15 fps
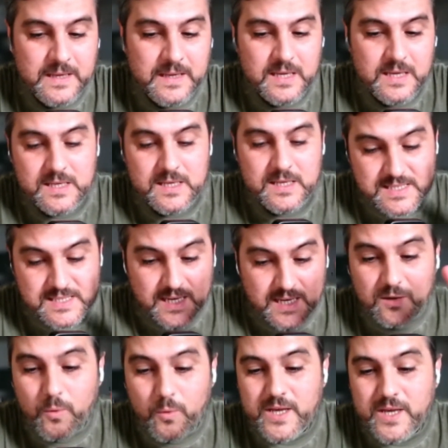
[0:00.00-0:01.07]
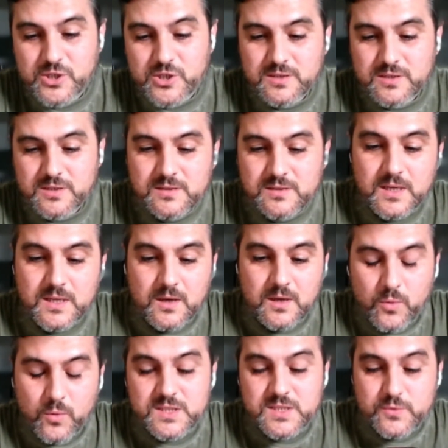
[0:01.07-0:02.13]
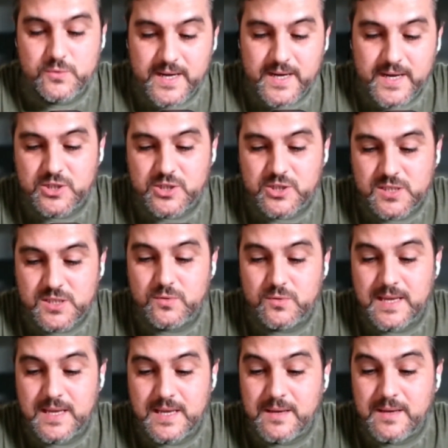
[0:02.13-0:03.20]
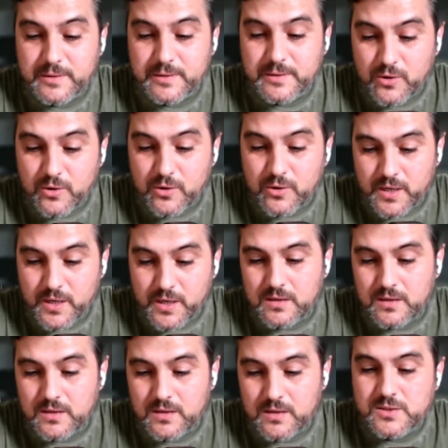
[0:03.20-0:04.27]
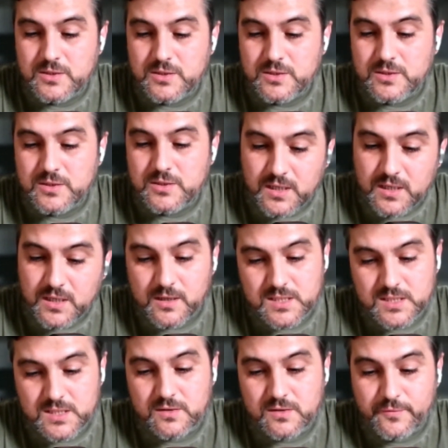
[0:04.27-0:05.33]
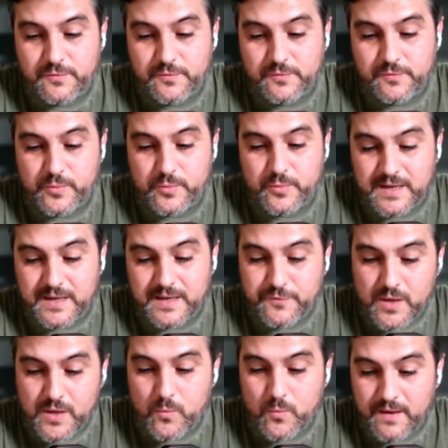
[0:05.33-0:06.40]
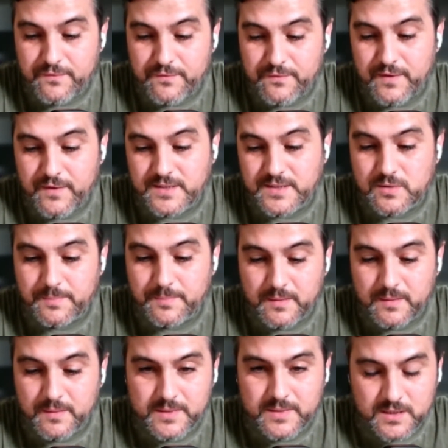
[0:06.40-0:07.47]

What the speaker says: Second question: what strategies do they employ to cover the costs of providing free Wi-Fi to the public?